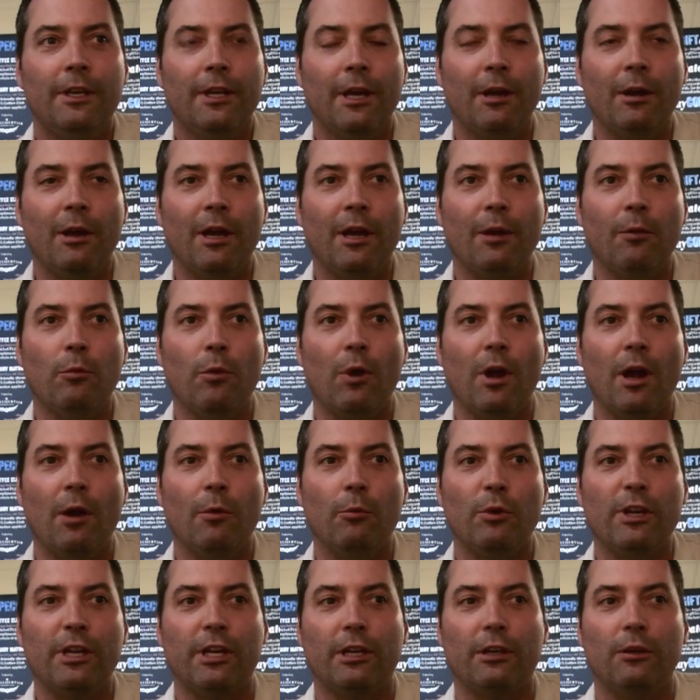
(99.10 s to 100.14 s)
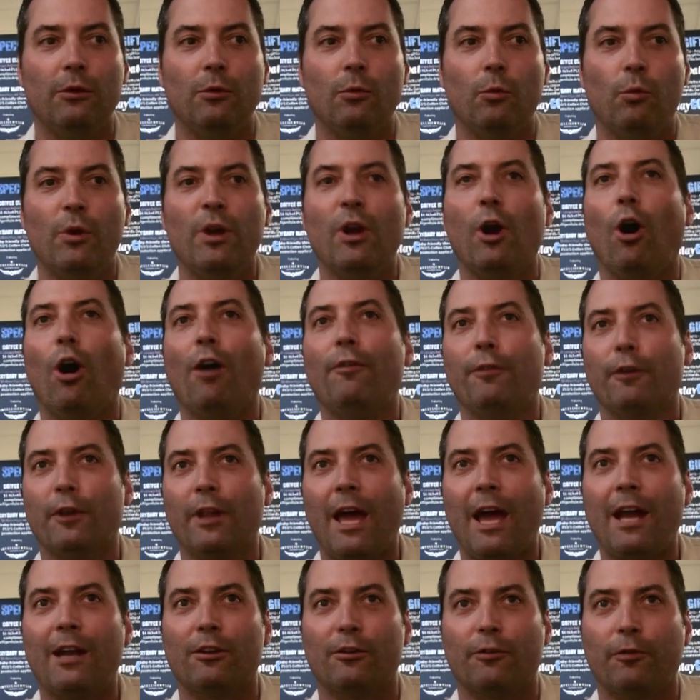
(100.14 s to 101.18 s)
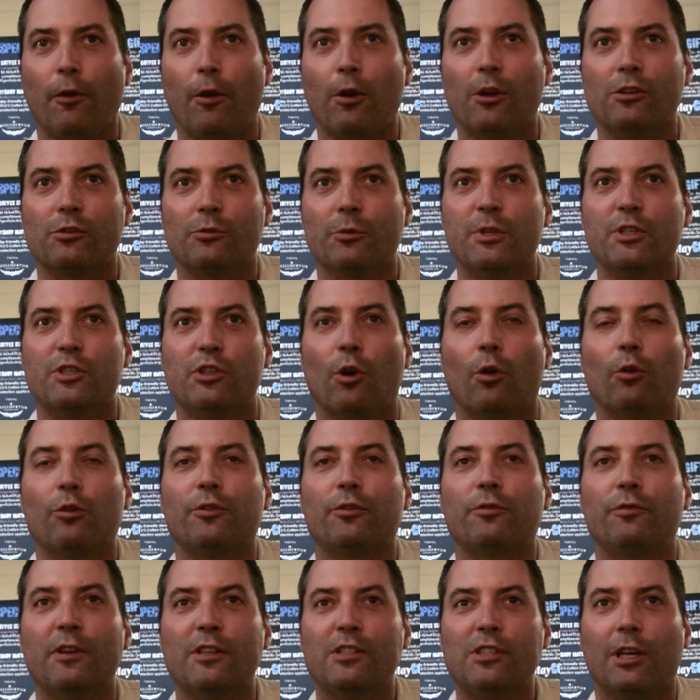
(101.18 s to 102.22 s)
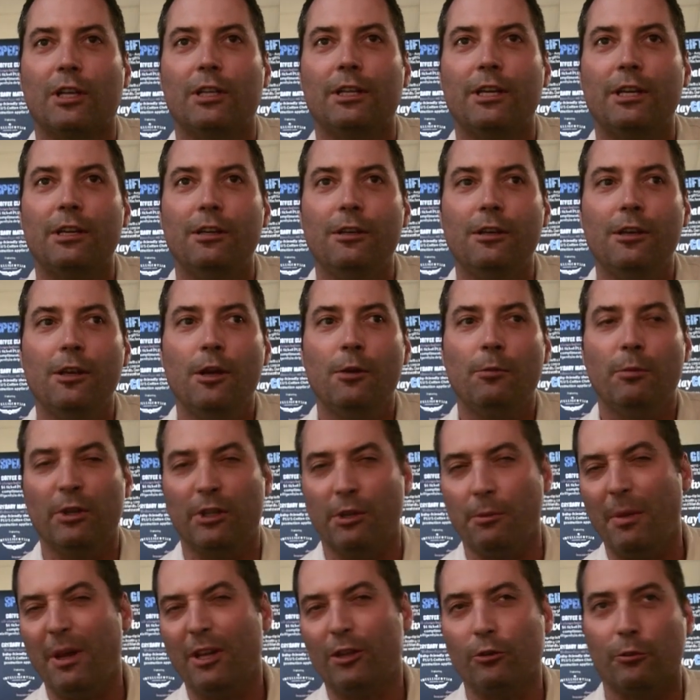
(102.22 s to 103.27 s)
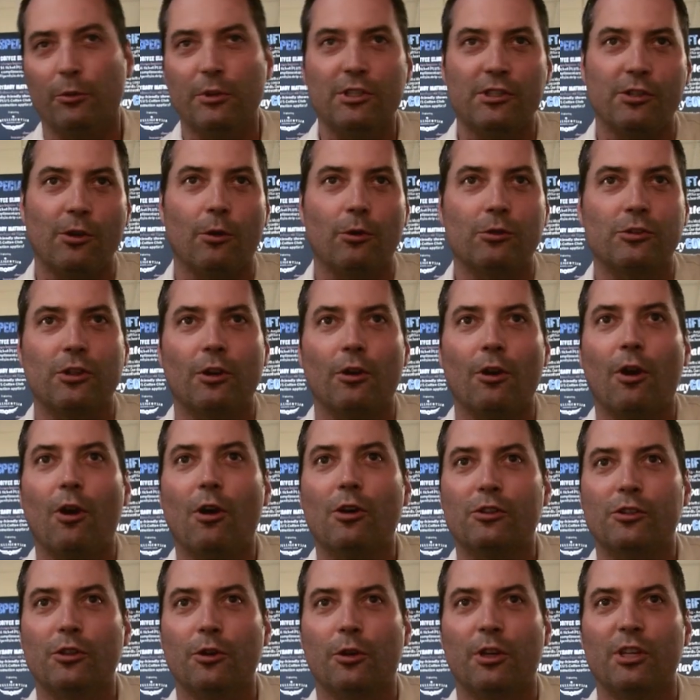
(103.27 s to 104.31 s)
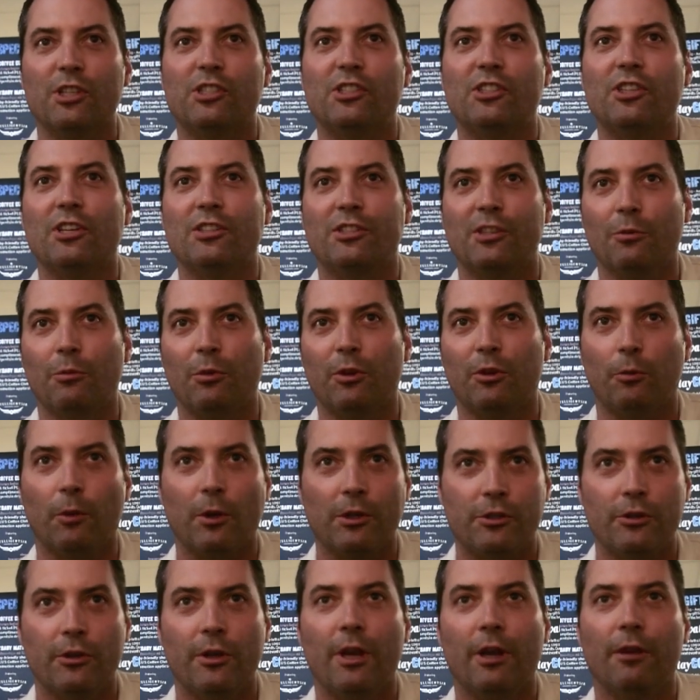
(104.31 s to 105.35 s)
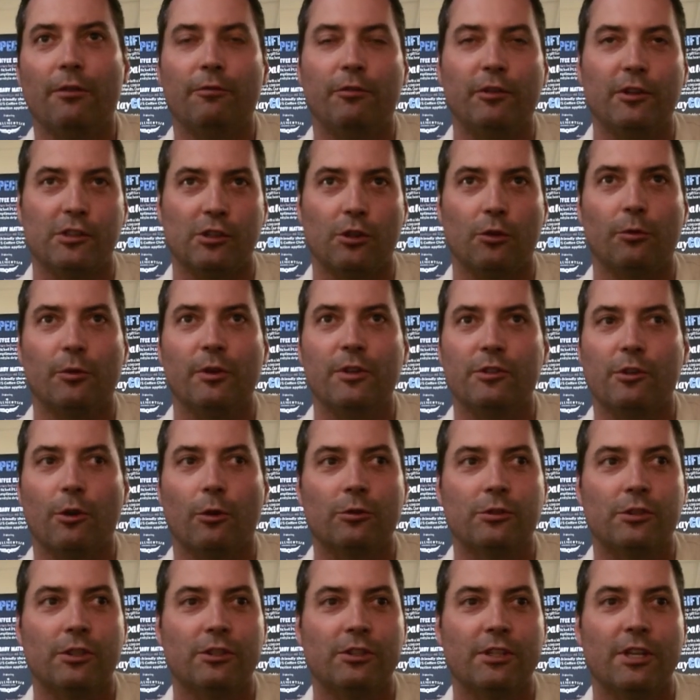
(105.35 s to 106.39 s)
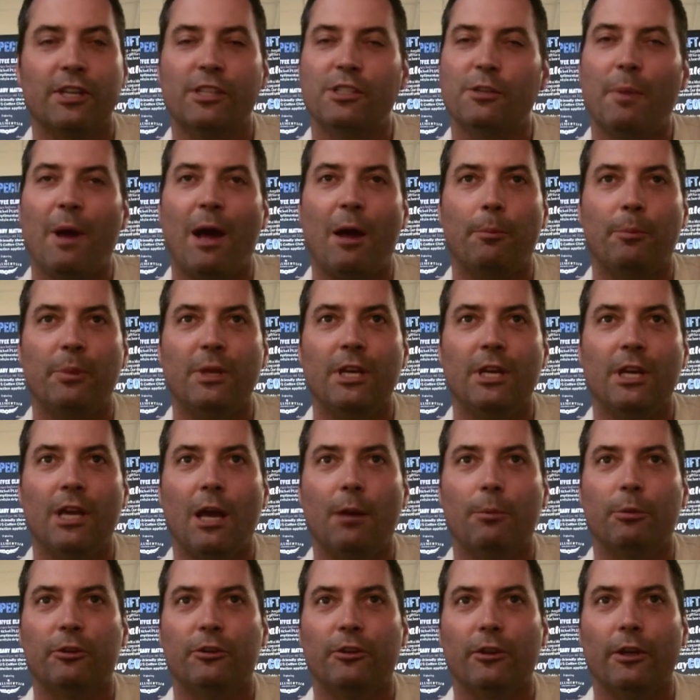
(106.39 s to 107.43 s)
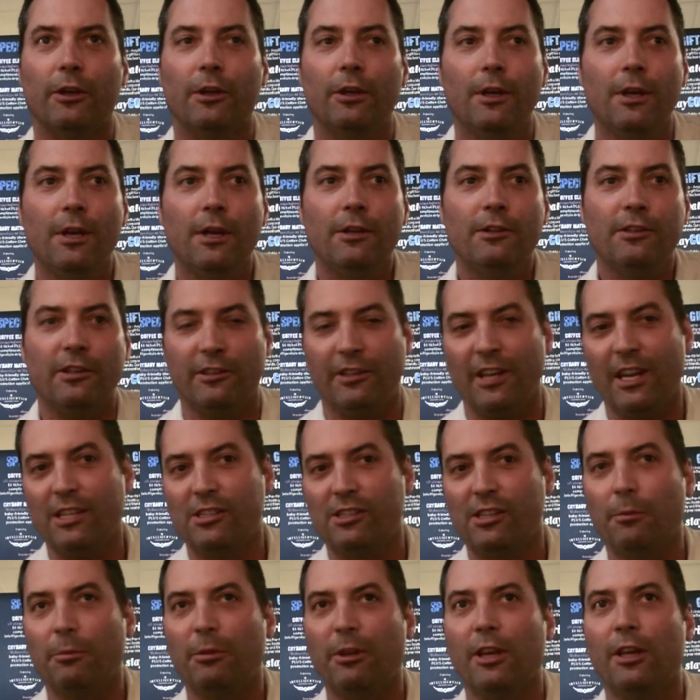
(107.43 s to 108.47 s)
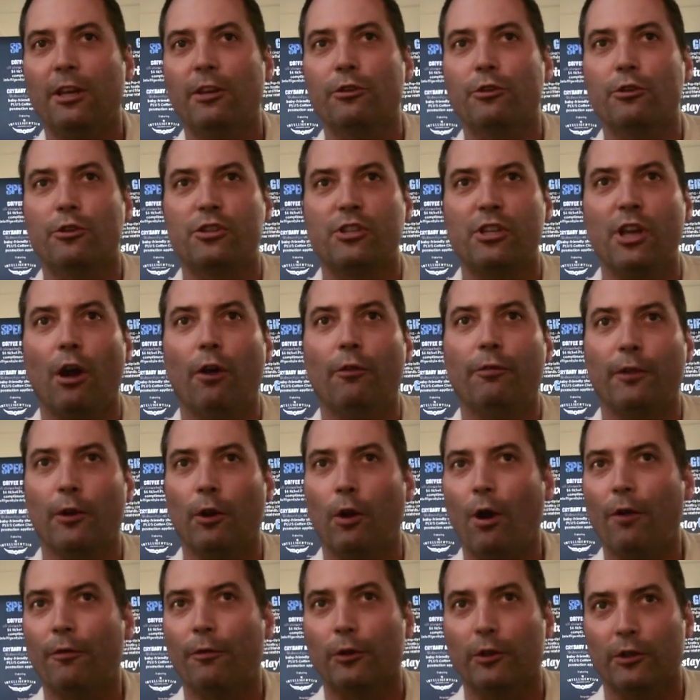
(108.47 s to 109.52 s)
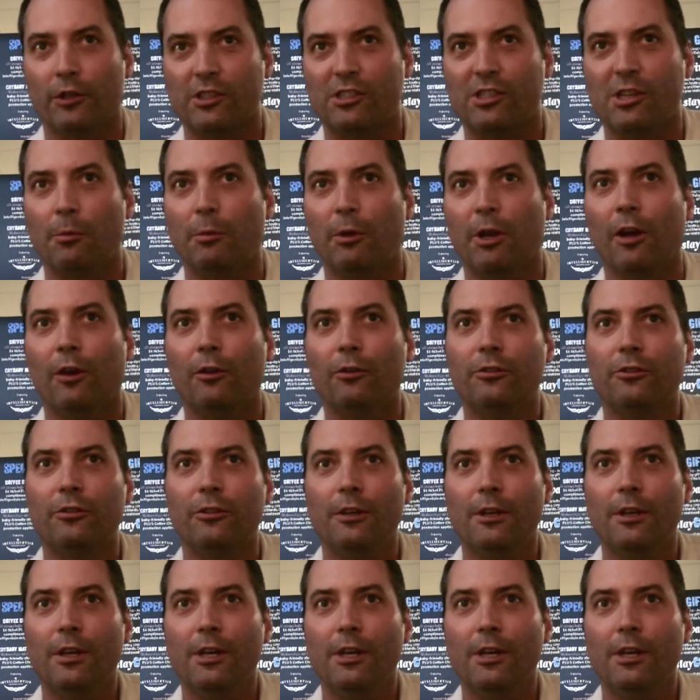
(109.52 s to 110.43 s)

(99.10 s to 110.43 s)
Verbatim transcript: and, and, and we, we offer that as far as results physically, but the mental results are also consistent with what you get in physical results. It's, it's about being able to, to take something in yourself and offer it to someone else